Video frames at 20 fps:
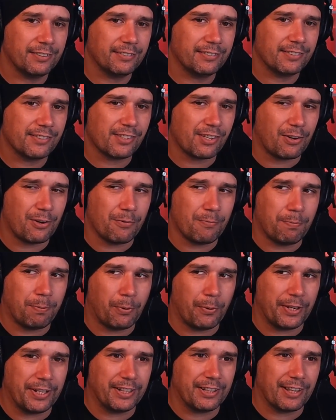It's the whole
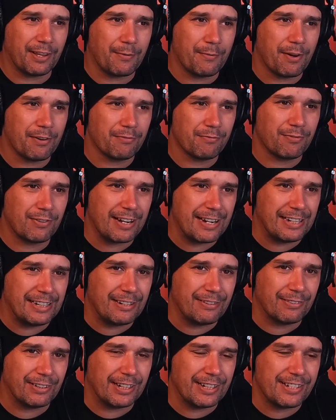point. They weren't
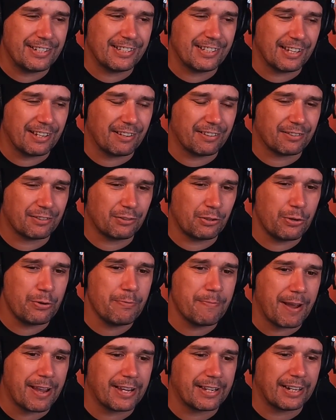really released to
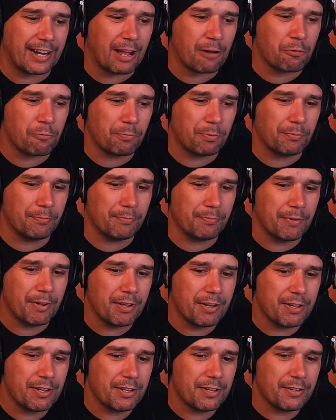make an album,
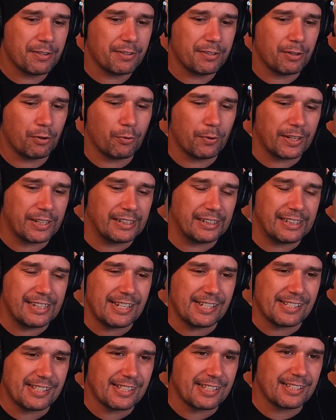or at
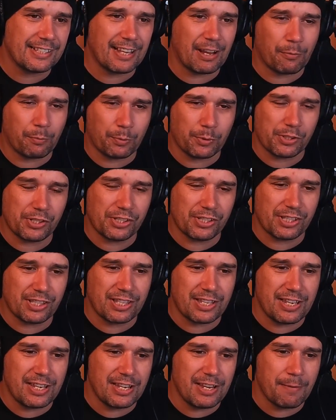least that wasn't
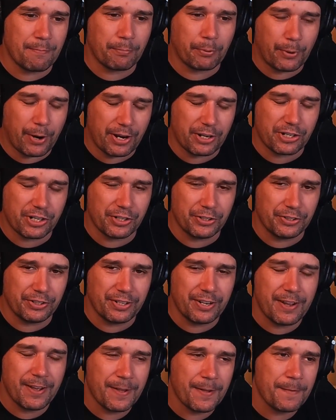the impression.
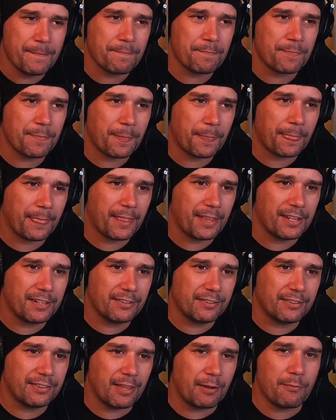
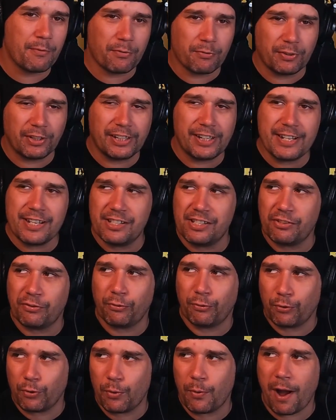They were released
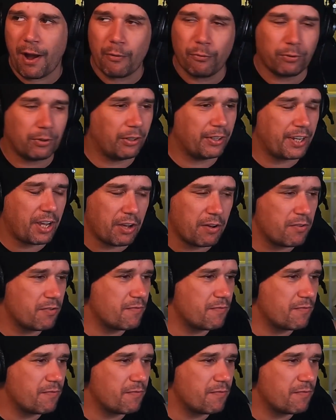throughout like